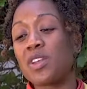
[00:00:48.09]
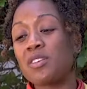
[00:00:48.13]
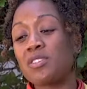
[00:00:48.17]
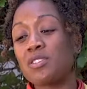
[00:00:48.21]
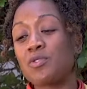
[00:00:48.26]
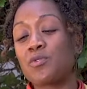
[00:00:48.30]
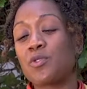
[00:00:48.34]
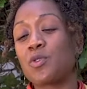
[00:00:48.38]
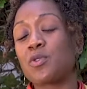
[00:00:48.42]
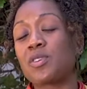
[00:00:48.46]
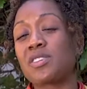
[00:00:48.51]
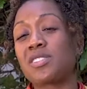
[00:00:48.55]
of
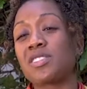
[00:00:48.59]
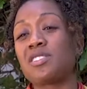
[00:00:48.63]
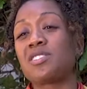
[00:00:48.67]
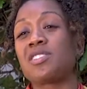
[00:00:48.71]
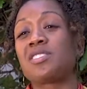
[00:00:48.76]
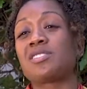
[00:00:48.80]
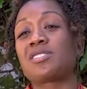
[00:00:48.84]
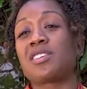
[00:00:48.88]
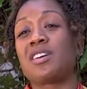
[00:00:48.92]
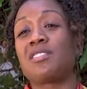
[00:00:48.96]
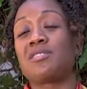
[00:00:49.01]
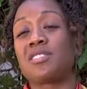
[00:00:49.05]
the focus
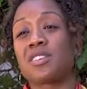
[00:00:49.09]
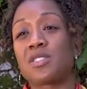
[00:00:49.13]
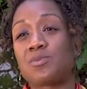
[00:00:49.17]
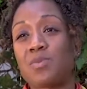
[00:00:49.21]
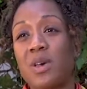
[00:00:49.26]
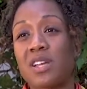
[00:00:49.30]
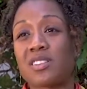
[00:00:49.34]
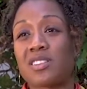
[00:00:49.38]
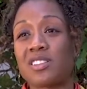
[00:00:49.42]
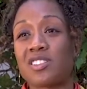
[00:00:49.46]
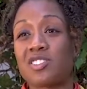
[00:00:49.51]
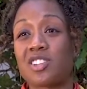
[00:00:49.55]
areas of
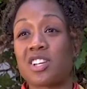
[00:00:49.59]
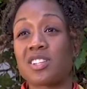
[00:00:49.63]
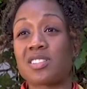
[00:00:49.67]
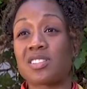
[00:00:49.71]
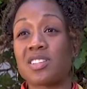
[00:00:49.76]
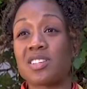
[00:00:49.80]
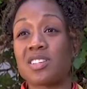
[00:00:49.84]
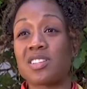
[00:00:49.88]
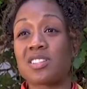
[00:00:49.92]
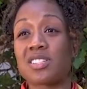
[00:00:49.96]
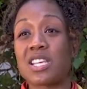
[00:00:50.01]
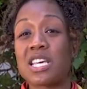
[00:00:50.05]
Expecting
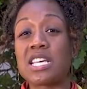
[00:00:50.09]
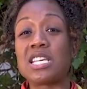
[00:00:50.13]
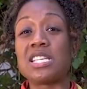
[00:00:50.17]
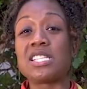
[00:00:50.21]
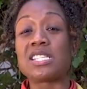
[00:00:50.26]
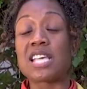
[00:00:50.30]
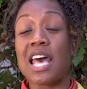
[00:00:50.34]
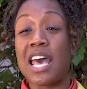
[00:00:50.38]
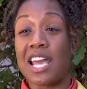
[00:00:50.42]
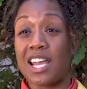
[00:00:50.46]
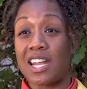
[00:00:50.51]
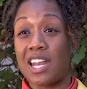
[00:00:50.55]
Justice
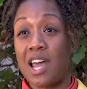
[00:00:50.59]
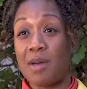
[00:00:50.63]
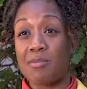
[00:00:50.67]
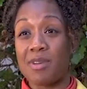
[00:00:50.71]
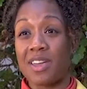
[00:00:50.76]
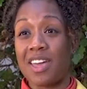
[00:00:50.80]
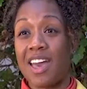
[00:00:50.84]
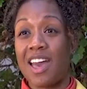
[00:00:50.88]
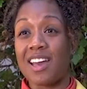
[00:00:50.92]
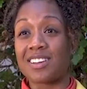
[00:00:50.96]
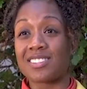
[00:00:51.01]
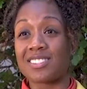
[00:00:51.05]
is
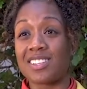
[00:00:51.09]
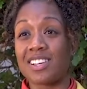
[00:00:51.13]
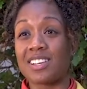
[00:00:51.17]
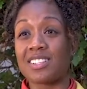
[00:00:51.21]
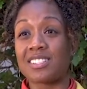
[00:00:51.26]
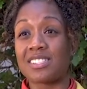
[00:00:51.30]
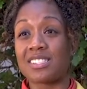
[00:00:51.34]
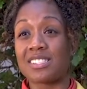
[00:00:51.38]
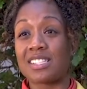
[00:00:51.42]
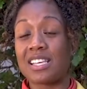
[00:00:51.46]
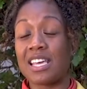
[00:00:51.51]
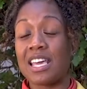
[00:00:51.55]
economic
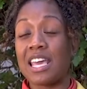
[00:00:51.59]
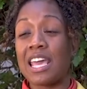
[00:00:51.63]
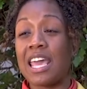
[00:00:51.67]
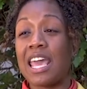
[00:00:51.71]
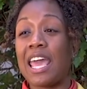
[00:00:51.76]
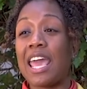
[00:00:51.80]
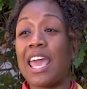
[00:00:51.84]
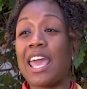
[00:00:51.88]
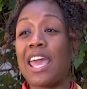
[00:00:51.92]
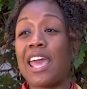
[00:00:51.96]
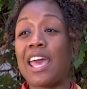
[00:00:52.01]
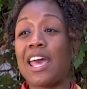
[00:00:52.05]
access.
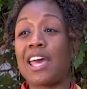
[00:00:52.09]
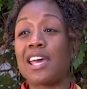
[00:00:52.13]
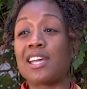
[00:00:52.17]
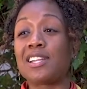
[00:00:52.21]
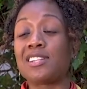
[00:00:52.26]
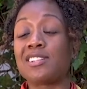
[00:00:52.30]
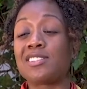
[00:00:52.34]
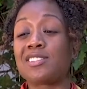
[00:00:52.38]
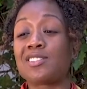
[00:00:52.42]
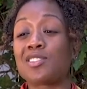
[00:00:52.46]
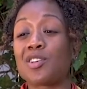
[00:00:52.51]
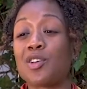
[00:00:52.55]

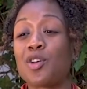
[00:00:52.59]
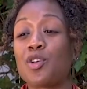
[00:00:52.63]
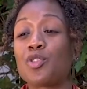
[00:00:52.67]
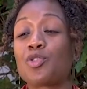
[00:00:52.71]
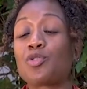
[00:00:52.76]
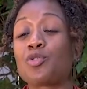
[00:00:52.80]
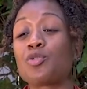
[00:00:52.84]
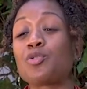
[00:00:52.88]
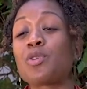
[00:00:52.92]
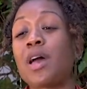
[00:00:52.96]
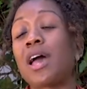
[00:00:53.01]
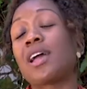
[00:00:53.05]
And
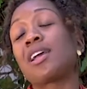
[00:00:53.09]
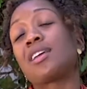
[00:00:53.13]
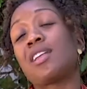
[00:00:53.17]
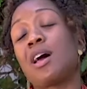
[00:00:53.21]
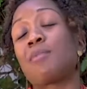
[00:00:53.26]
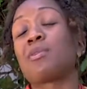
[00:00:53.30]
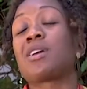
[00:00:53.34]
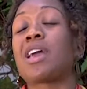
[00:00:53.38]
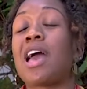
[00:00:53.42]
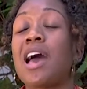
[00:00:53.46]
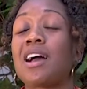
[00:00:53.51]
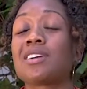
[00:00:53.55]
through
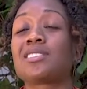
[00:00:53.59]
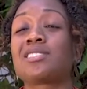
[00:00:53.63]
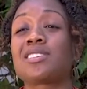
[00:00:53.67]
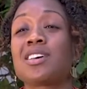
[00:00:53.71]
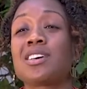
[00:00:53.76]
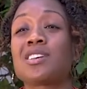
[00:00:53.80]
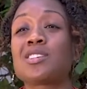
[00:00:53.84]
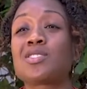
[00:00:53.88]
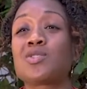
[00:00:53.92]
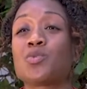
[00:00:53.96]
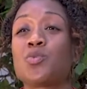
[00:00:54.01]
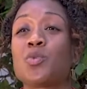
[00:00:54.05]
economic
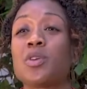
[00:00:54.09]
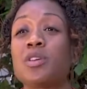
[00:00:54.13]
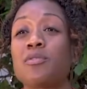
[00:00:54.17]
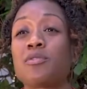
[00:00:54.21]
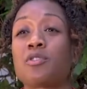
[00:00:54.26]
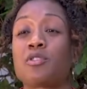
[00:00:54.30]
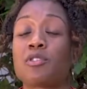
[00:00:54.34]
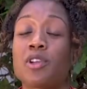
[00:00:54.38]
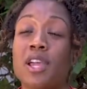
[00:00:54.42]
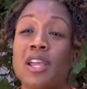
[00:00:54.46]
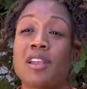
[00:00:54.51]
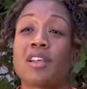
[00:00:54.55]
access,
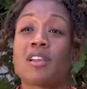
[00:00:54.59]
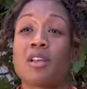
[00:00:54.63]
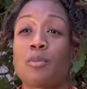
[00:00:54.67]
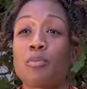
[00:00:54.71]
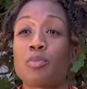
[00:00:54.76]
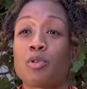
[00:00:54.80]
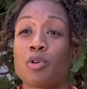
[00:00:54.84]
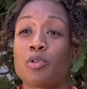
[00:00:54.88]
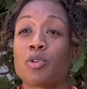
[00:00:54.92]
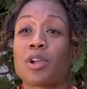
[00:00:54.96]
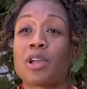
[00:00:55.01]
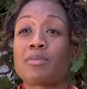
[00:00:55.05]
we've created a
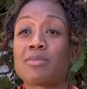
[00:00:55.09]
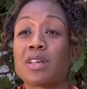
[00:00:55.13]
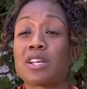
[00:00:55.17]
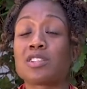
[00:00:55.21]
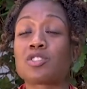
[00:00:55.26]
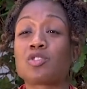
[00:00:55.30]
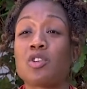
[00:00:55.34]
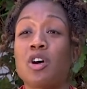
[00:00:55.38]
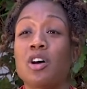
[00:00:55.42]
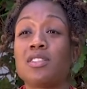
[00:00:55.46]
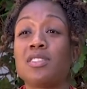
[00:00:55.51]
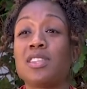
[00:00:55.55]
program
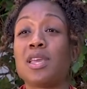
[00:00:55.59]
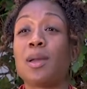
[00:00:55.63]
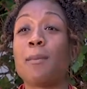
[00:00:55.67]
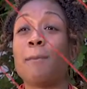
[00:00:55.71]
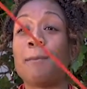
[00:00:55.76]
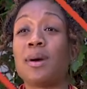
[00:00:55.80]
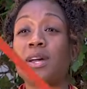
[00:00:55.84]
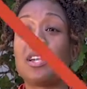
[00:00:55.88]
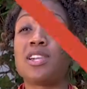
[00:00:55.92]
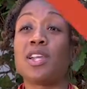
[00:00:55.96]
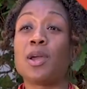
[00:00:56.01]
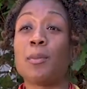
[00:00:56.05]
that's called the
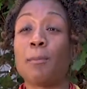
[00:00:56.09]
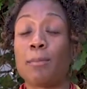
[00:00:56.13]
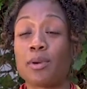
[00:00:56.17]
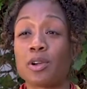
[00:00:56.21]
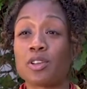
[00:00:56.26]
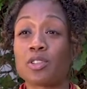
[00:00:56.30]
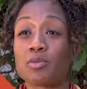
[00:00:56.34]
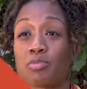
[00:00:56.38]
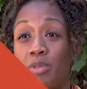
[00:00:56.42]
Abundant Birth